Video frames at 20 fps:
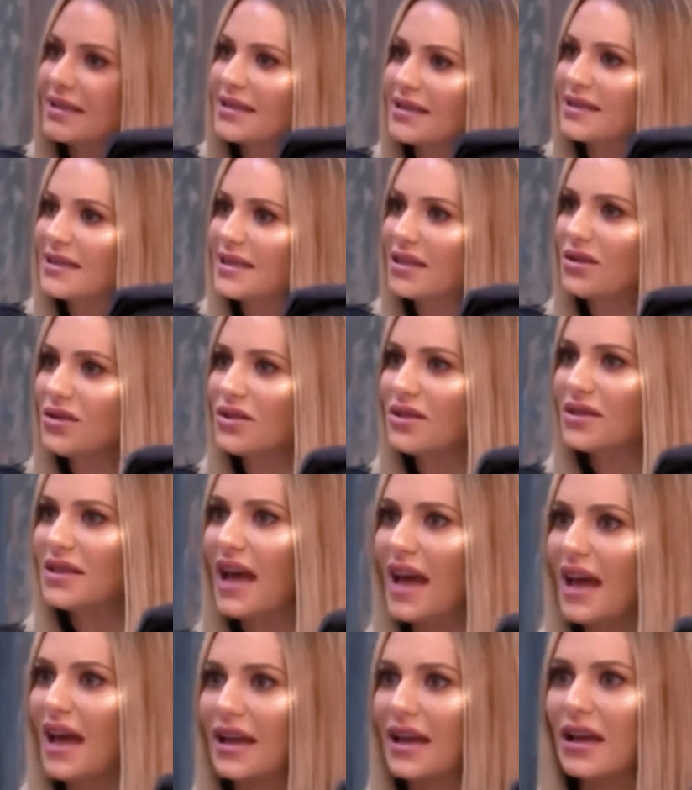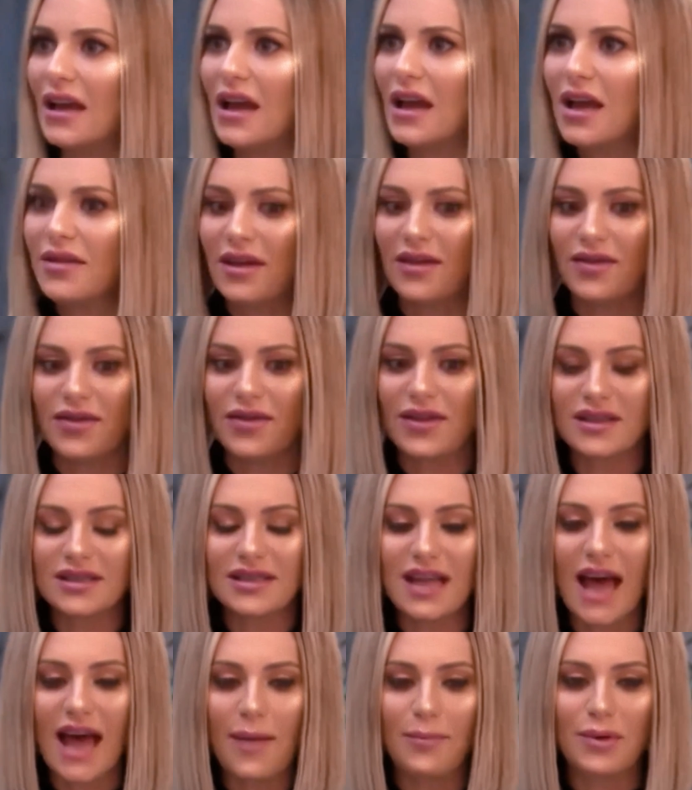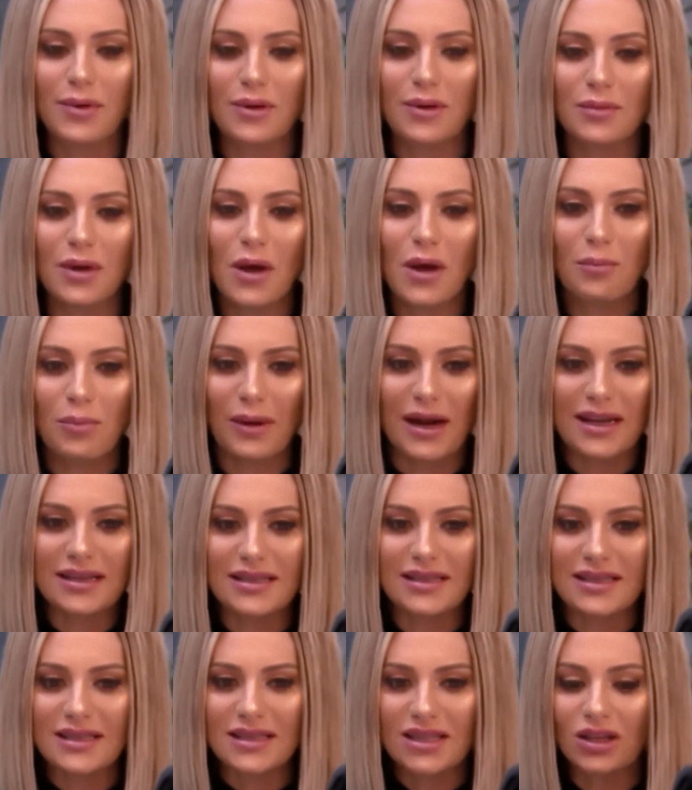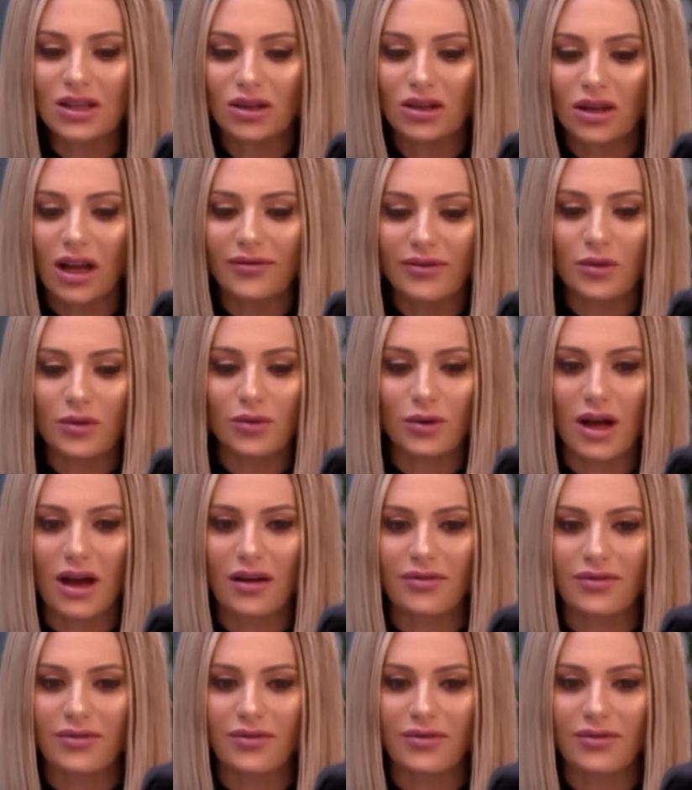that for Dorit, because we all know she's had